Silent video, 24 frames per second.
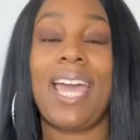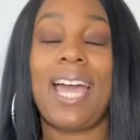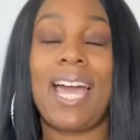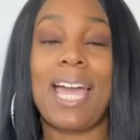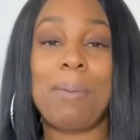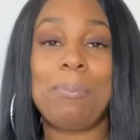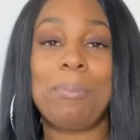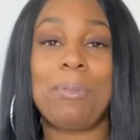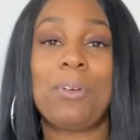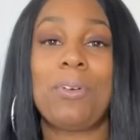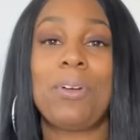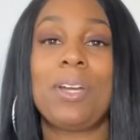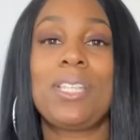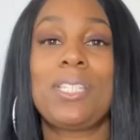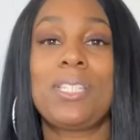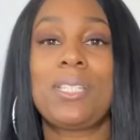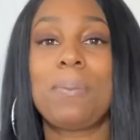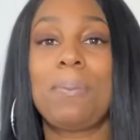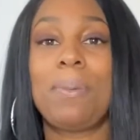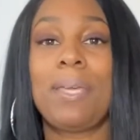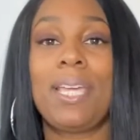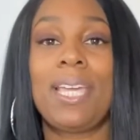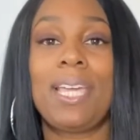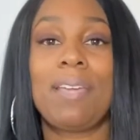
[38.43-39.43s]
I'm going
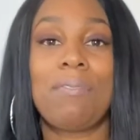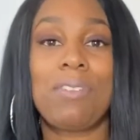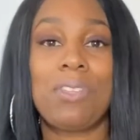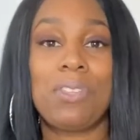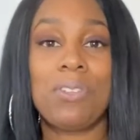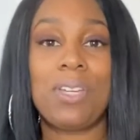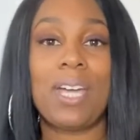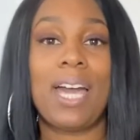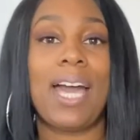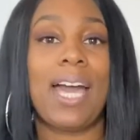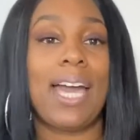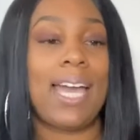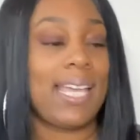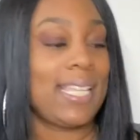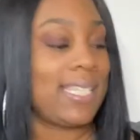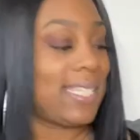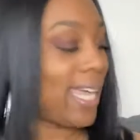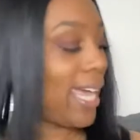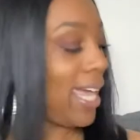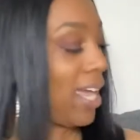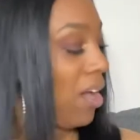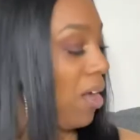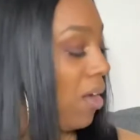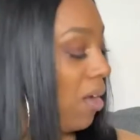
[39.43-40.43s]
to be giving you guys
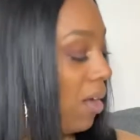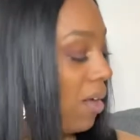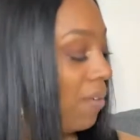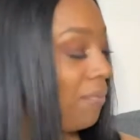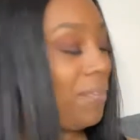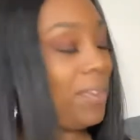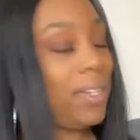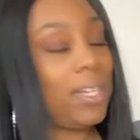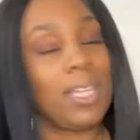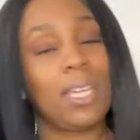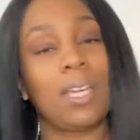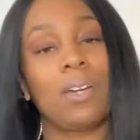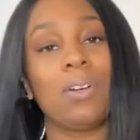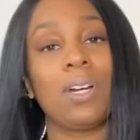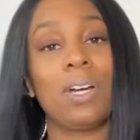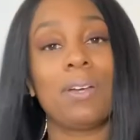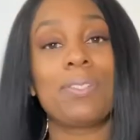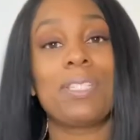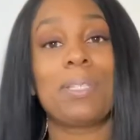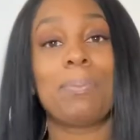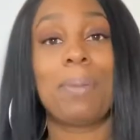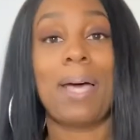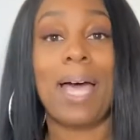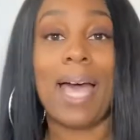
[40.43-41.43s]
a haul video of
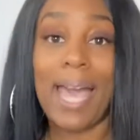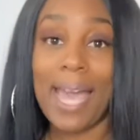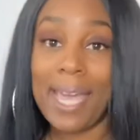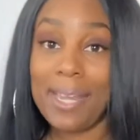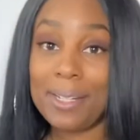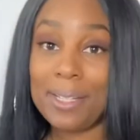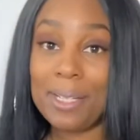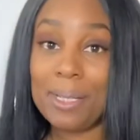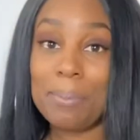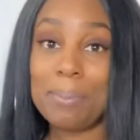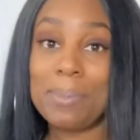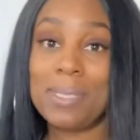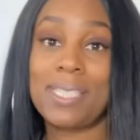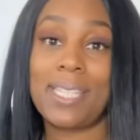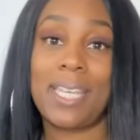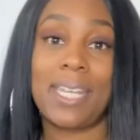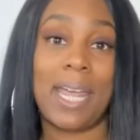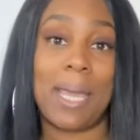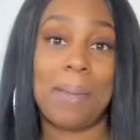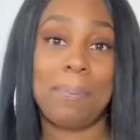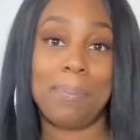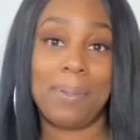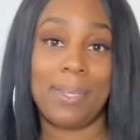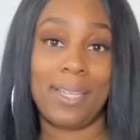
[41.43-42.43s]
some items that
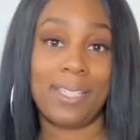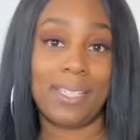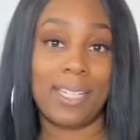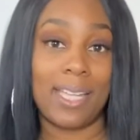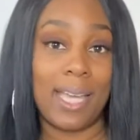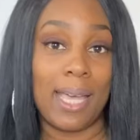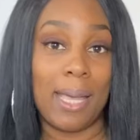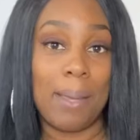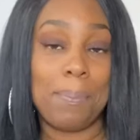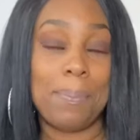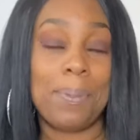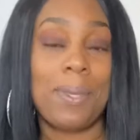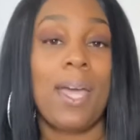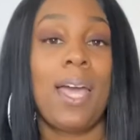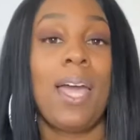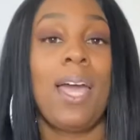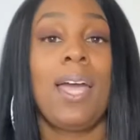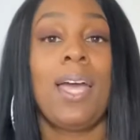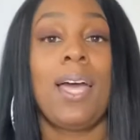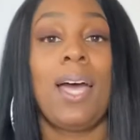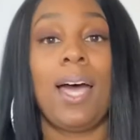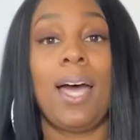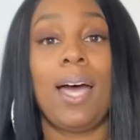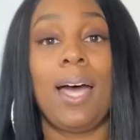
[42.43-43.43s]
I picked up
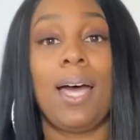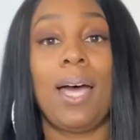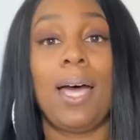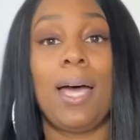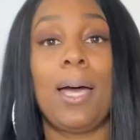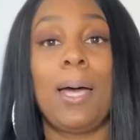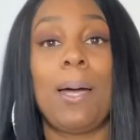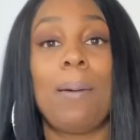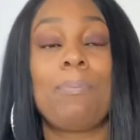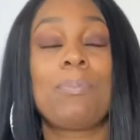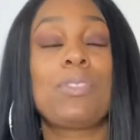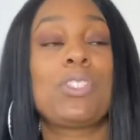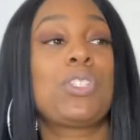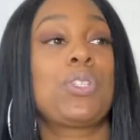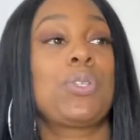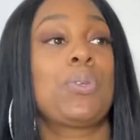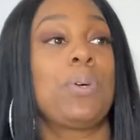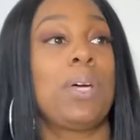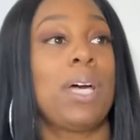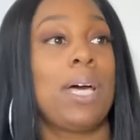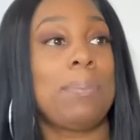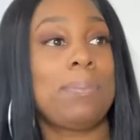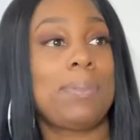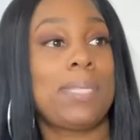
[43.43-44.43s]
to
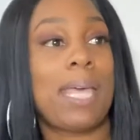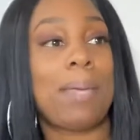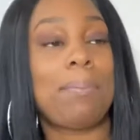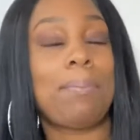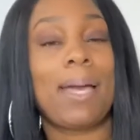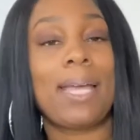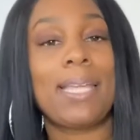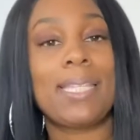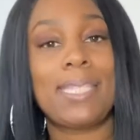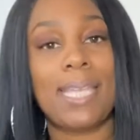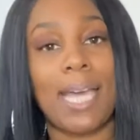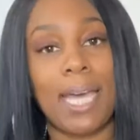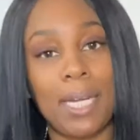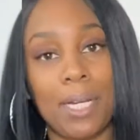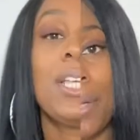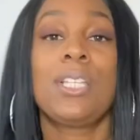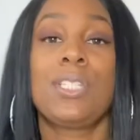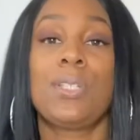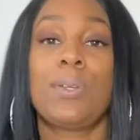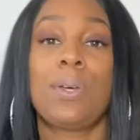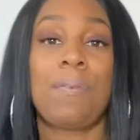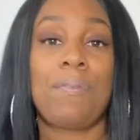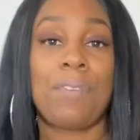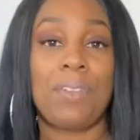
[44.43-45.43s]
update my dining room.
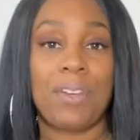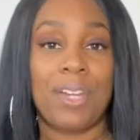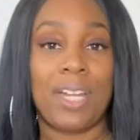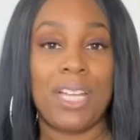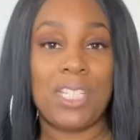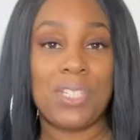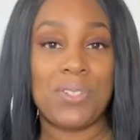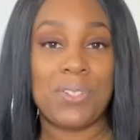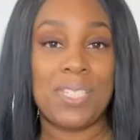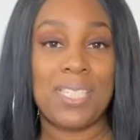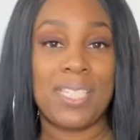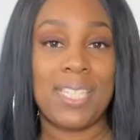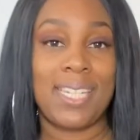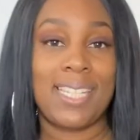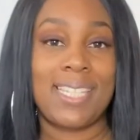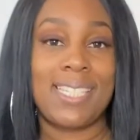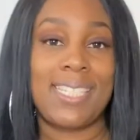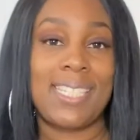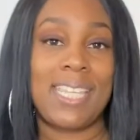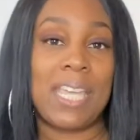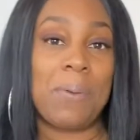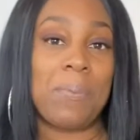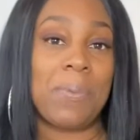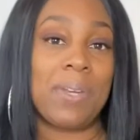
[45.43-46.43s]
So if you're interested in
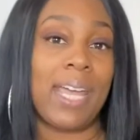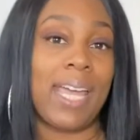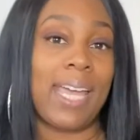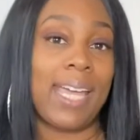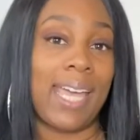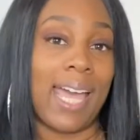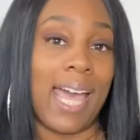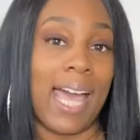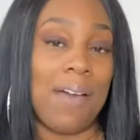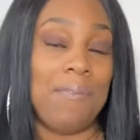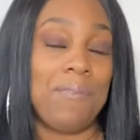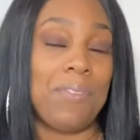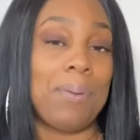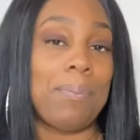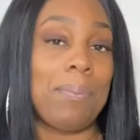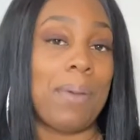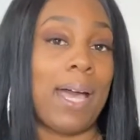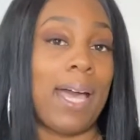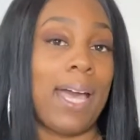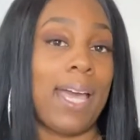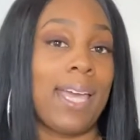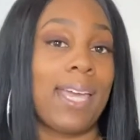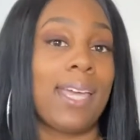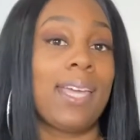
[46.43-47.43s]
seeing what I got for
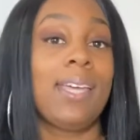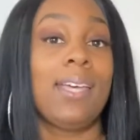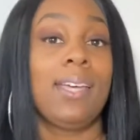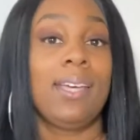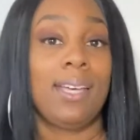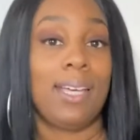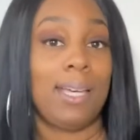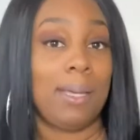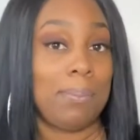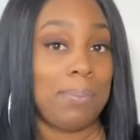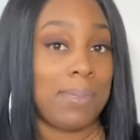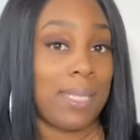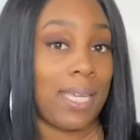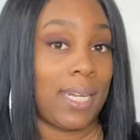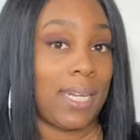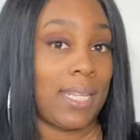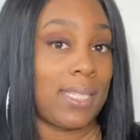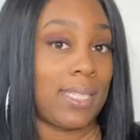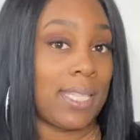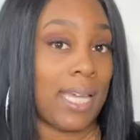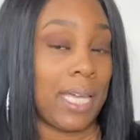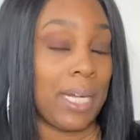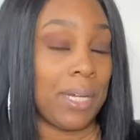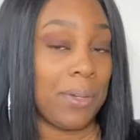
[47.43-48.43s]
my
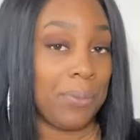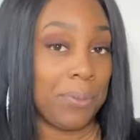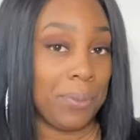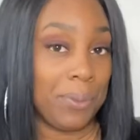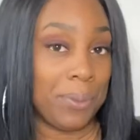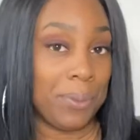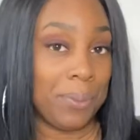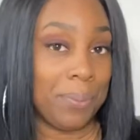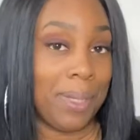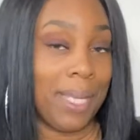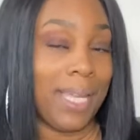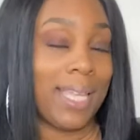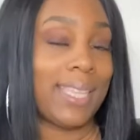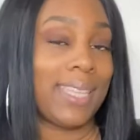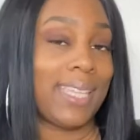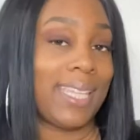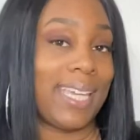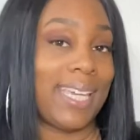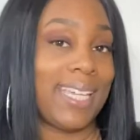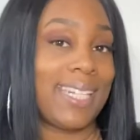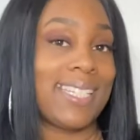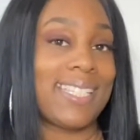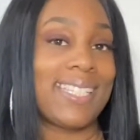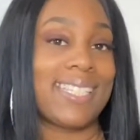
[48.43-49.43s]
updated dining room,
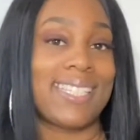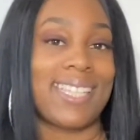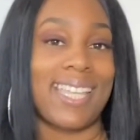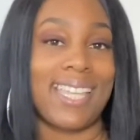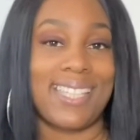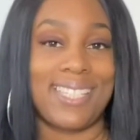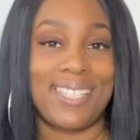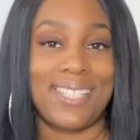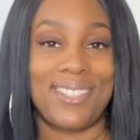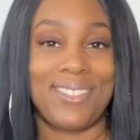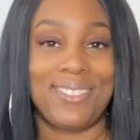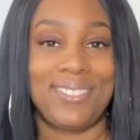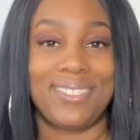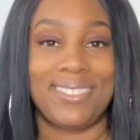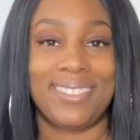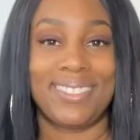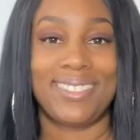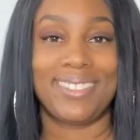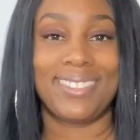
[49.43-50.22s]
then stay tuned.